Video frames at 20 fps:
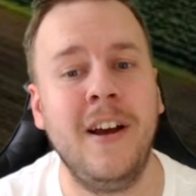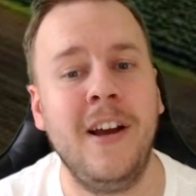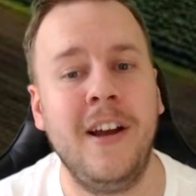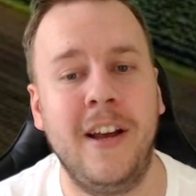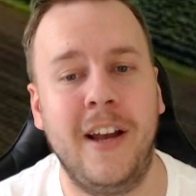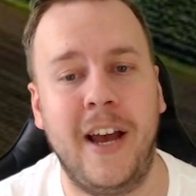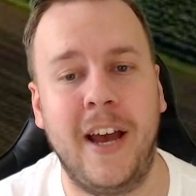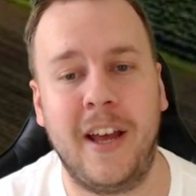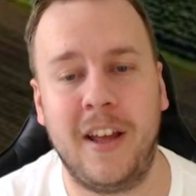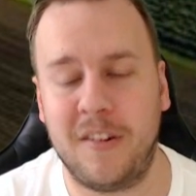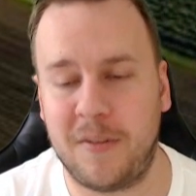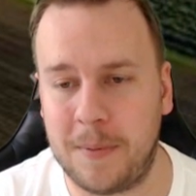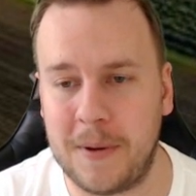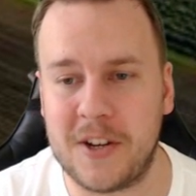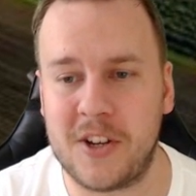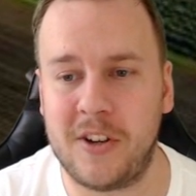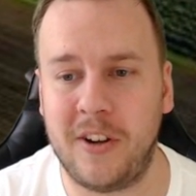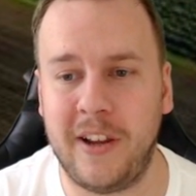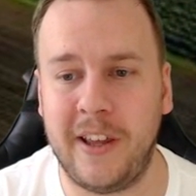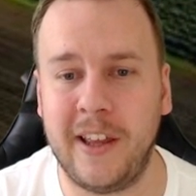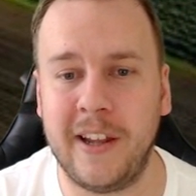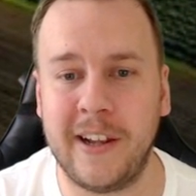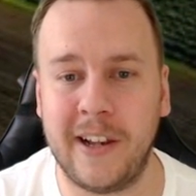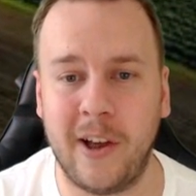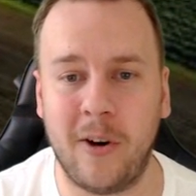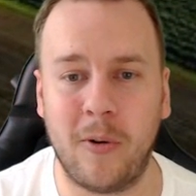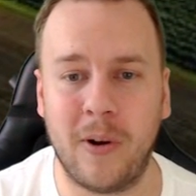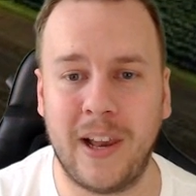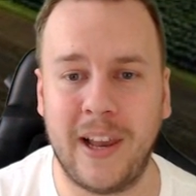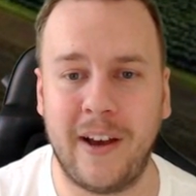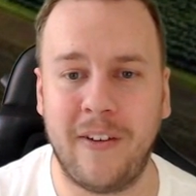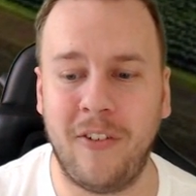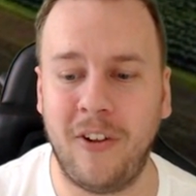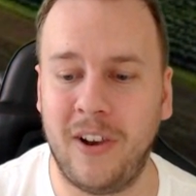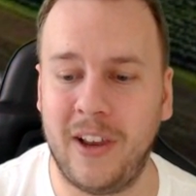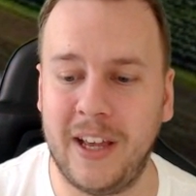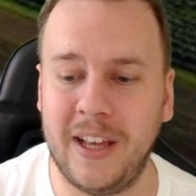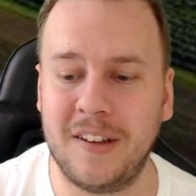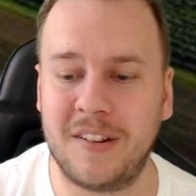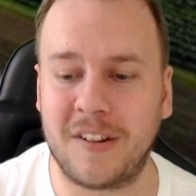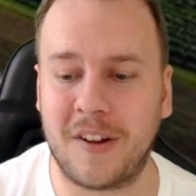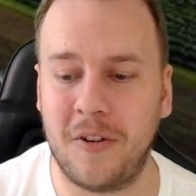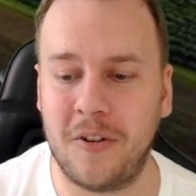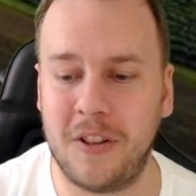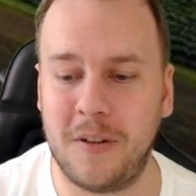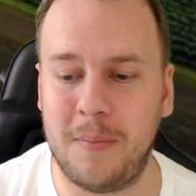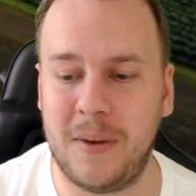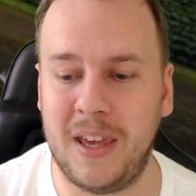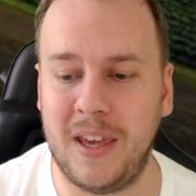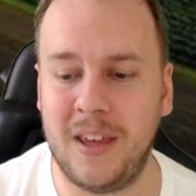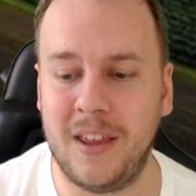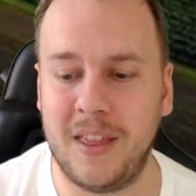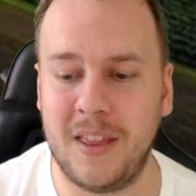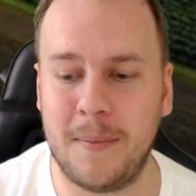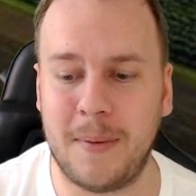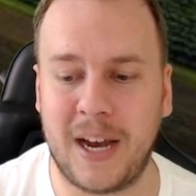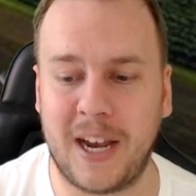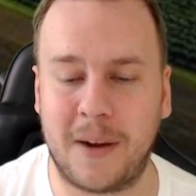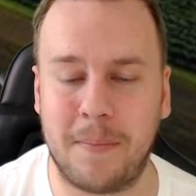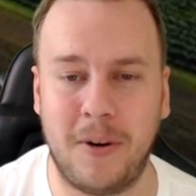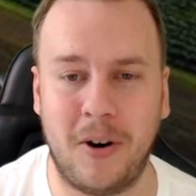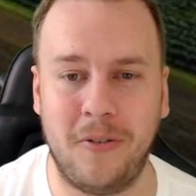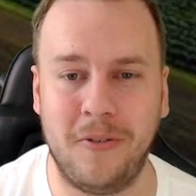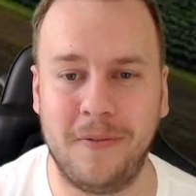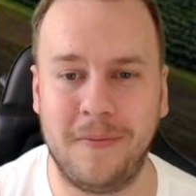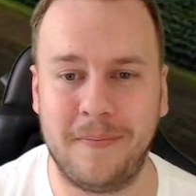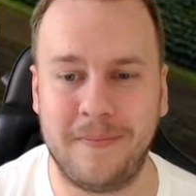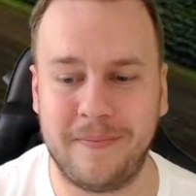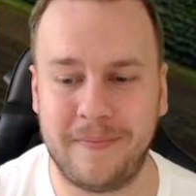goliath is not wrong saturn is not wrong but my goal too